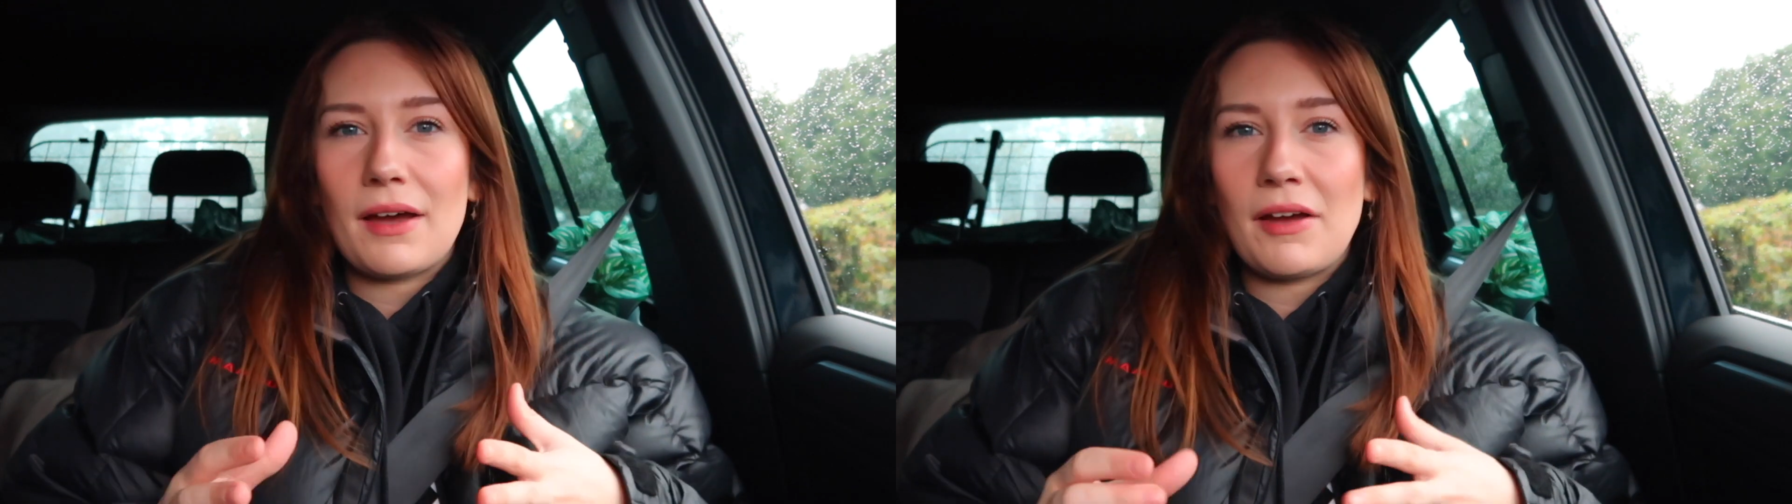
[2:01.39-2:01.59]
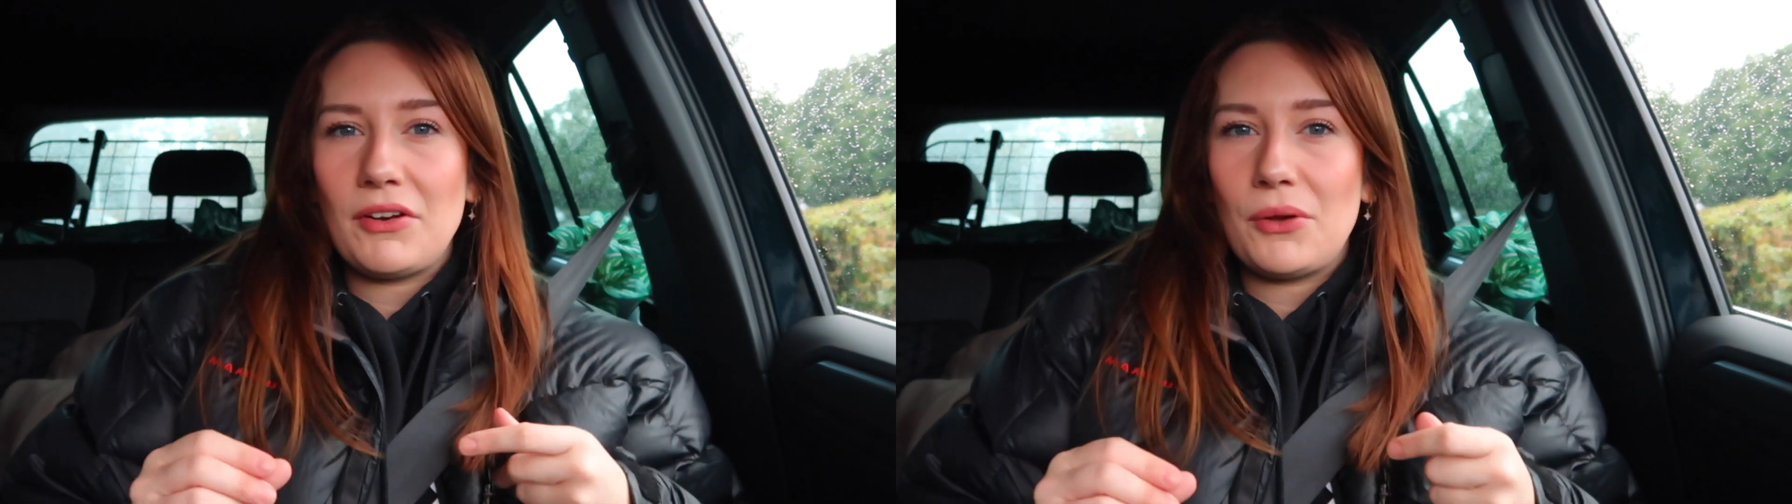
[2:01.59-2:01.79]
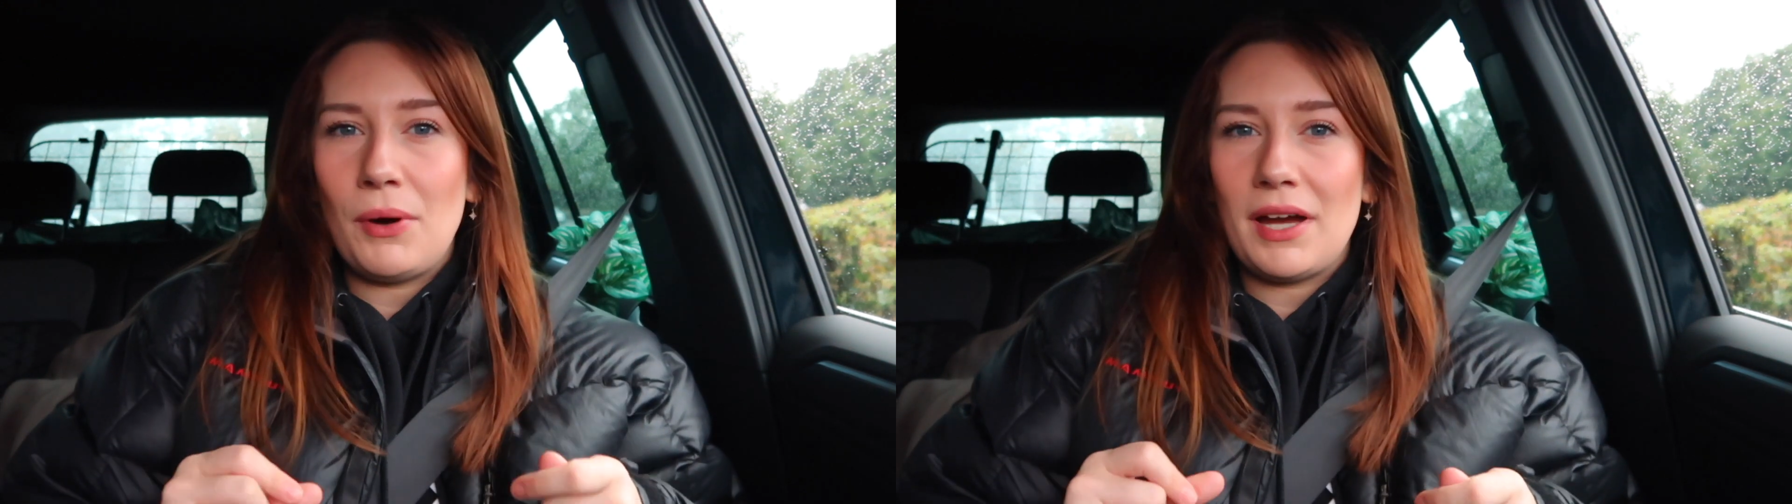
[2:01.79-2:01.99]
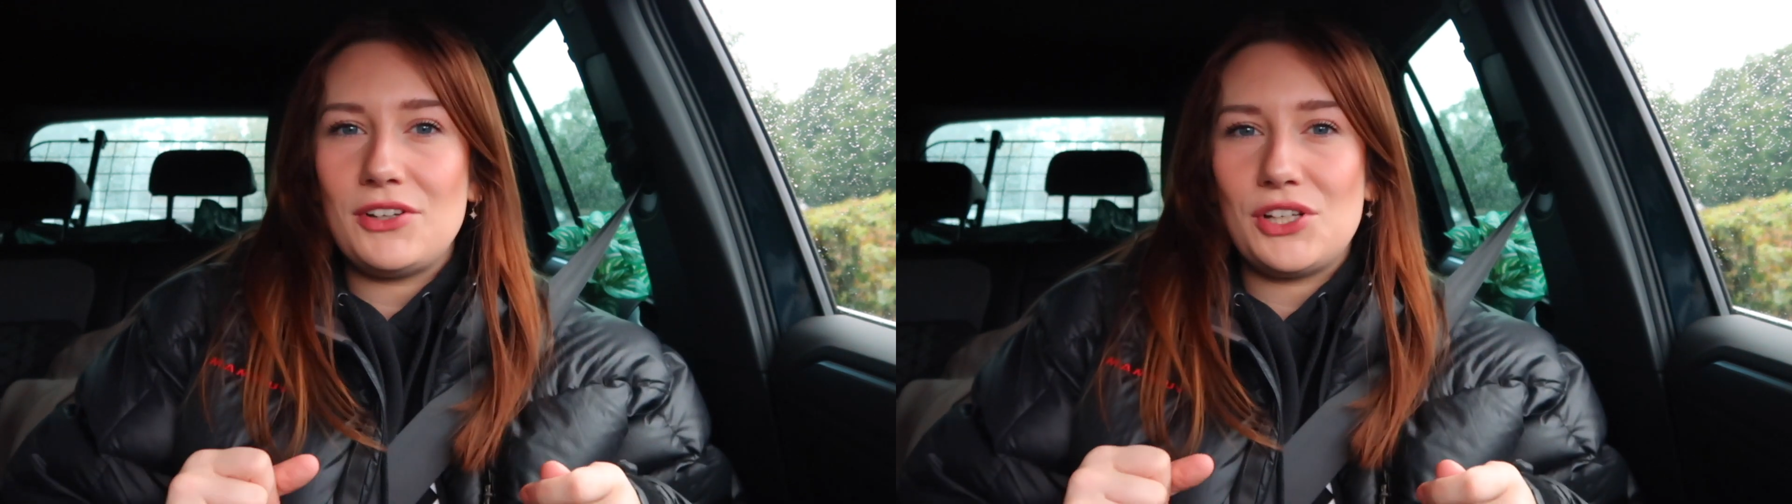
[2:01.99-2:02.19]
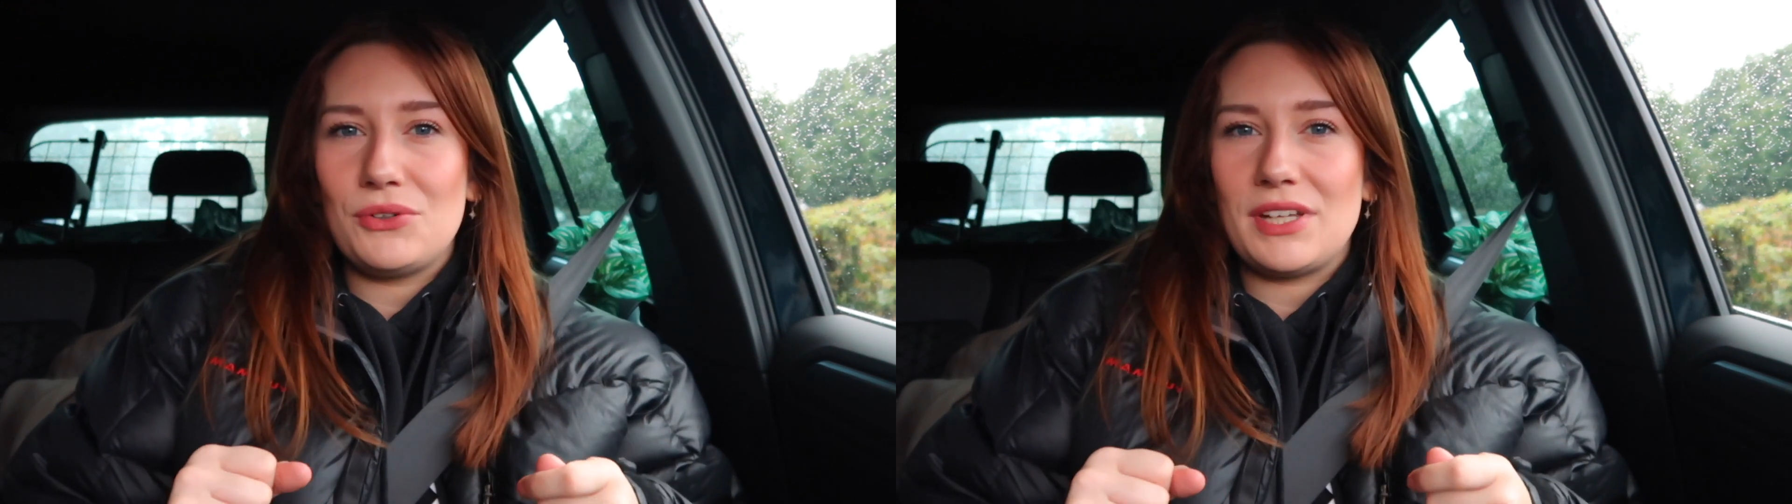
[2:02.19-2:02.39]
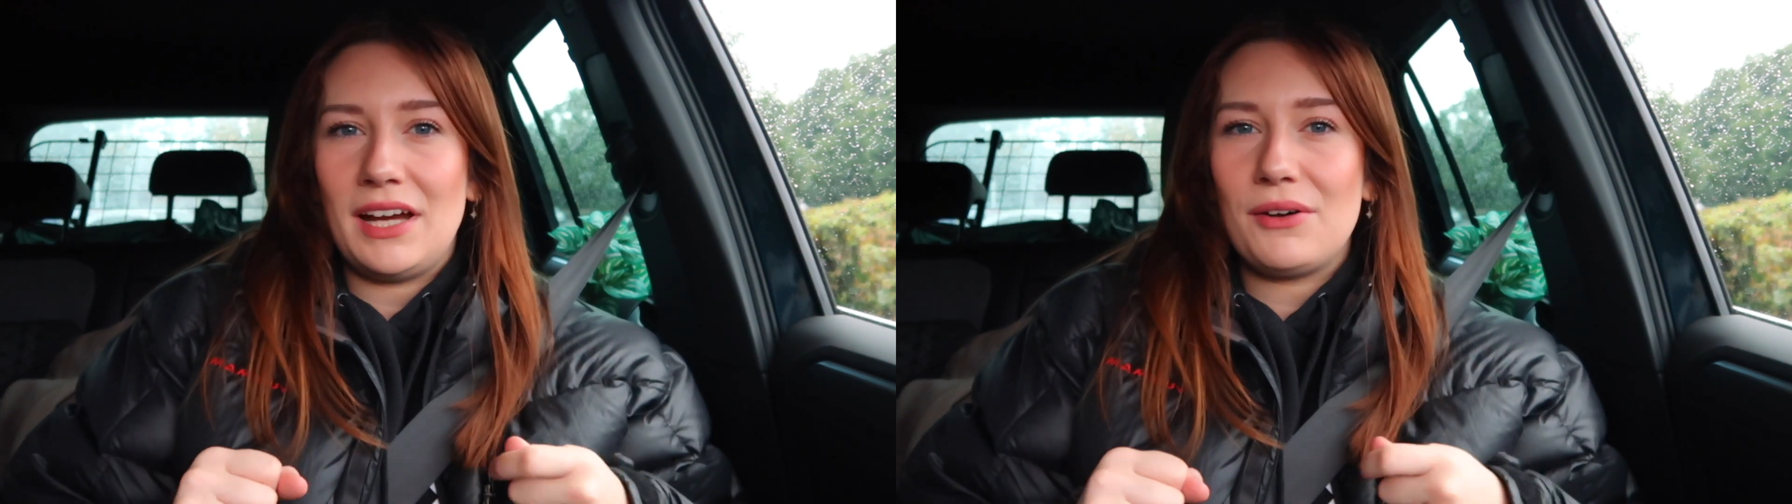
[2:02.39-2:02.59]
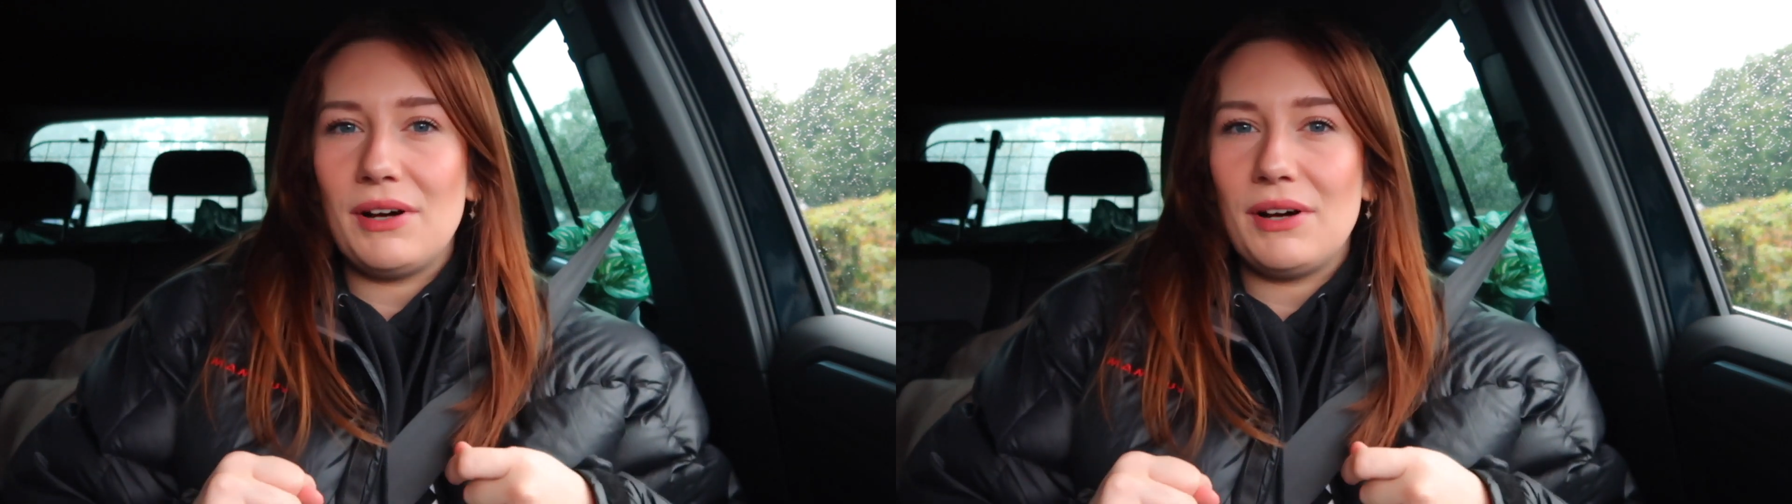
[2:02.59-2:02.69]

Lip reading: I had quite a chill day. I